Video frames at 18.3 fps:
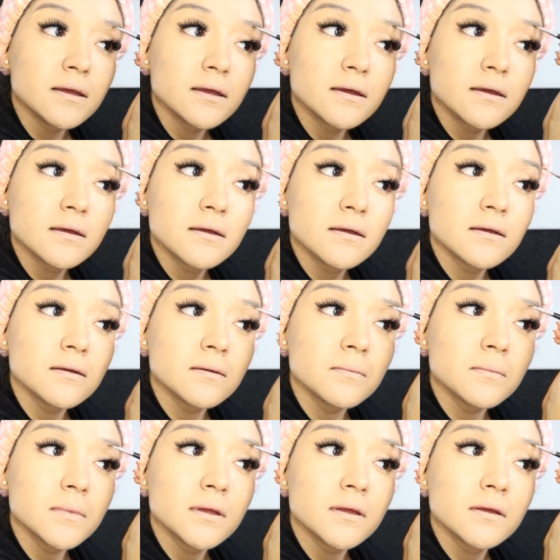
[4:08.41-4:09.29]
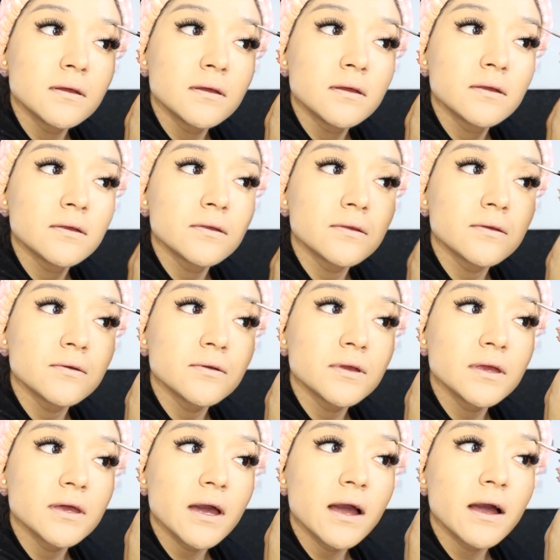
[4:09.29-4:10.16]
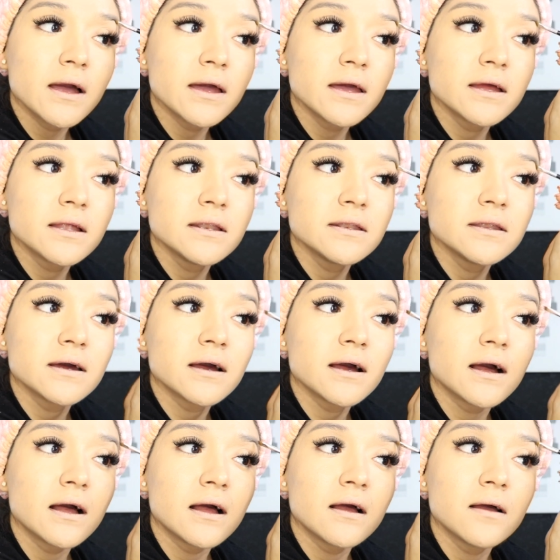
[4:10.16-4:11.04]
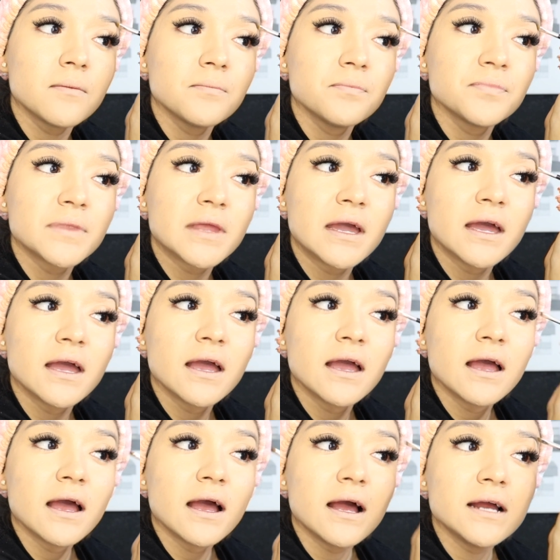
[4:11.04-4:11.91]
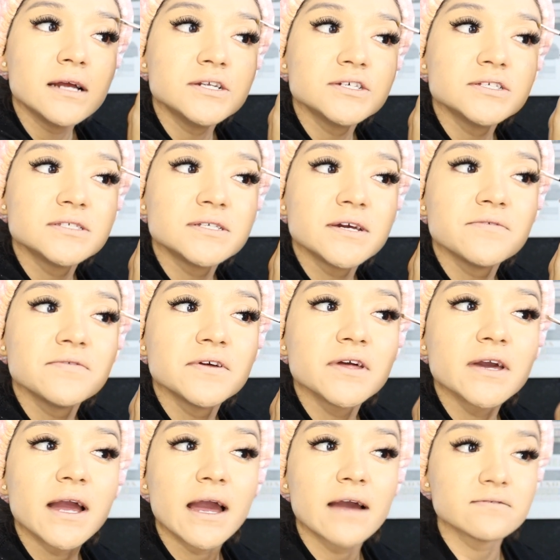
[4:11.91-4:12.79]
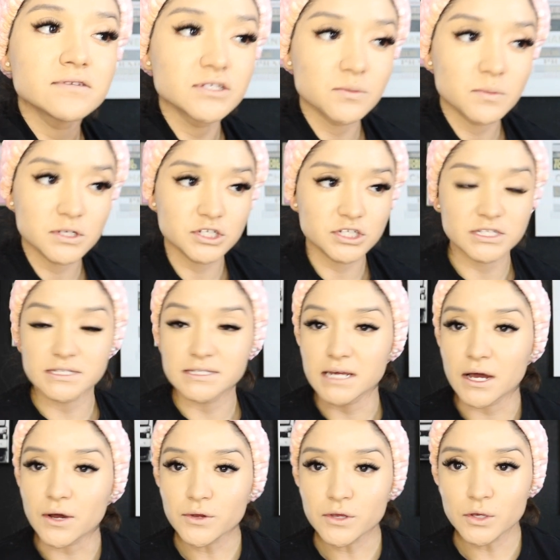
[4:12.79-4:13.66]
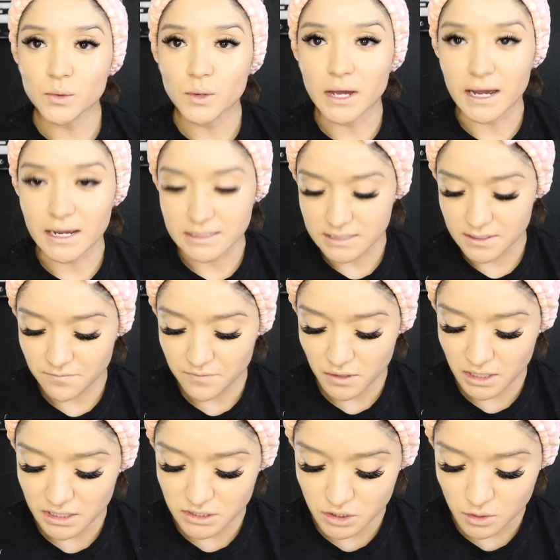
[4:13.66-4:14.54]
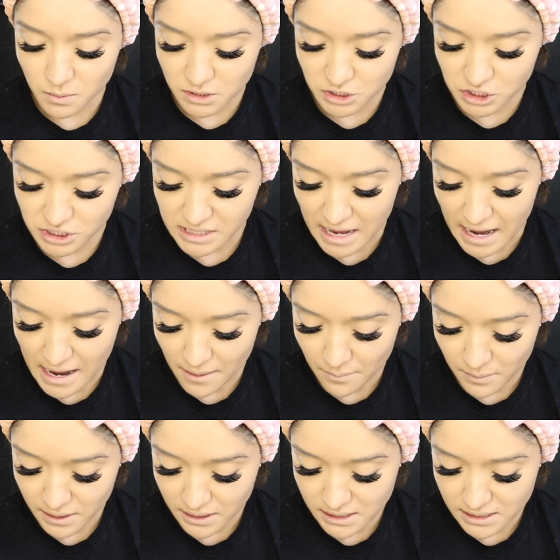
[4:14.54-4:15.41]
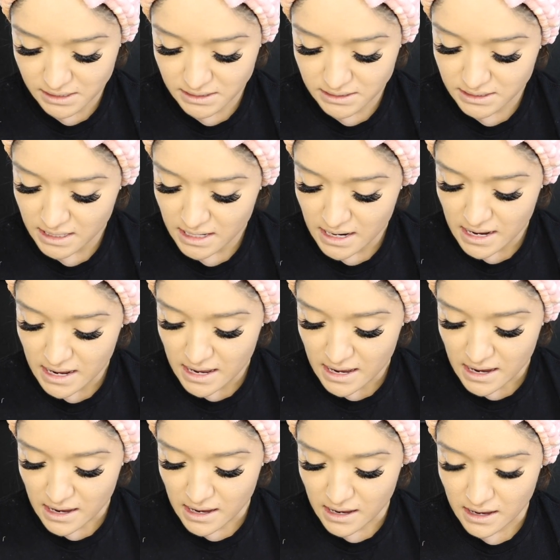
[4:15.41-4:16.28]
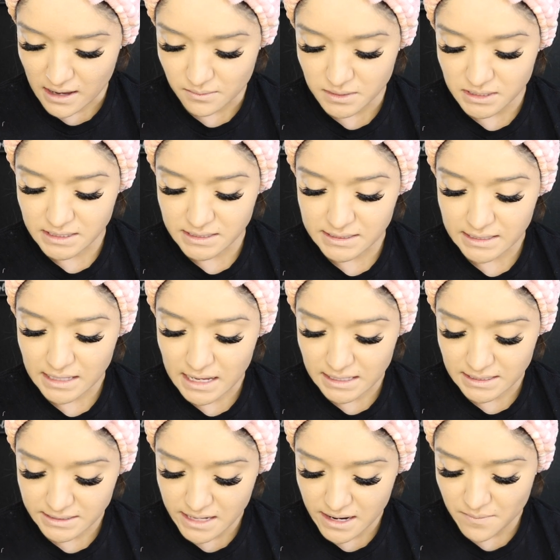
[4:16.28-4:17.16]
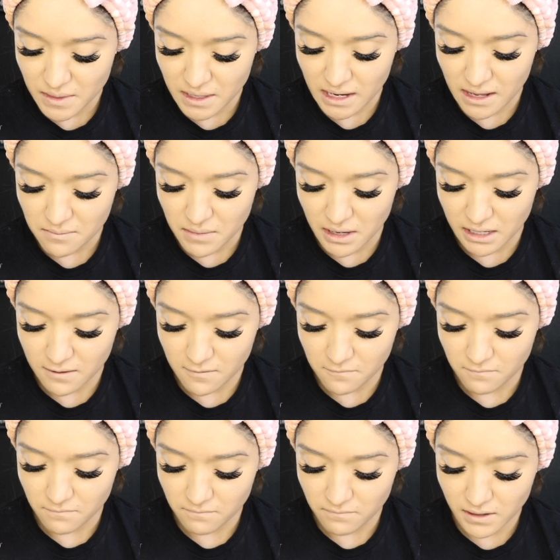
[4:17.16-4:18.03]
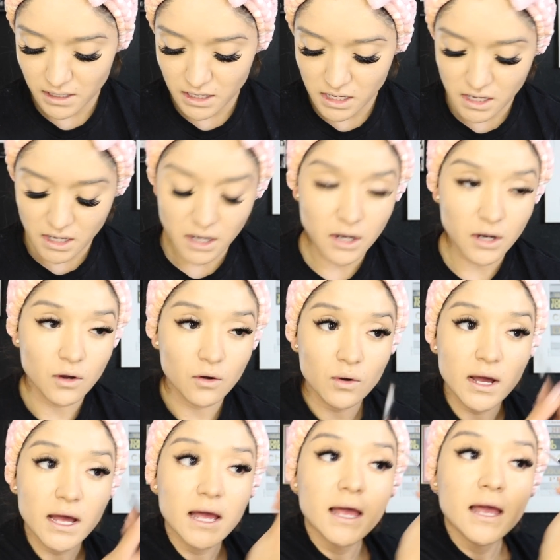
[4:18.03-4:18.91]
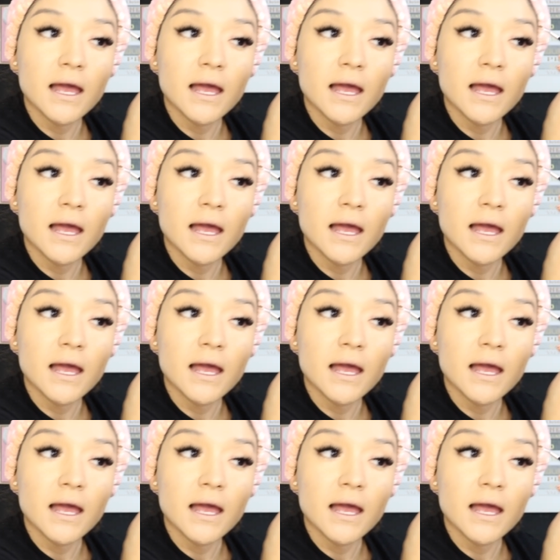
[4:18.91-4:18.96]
Um, so yeah, and um, I just, I feel like I have so much to tell you guys. I feel like so much has happened um, since last time that I made a video.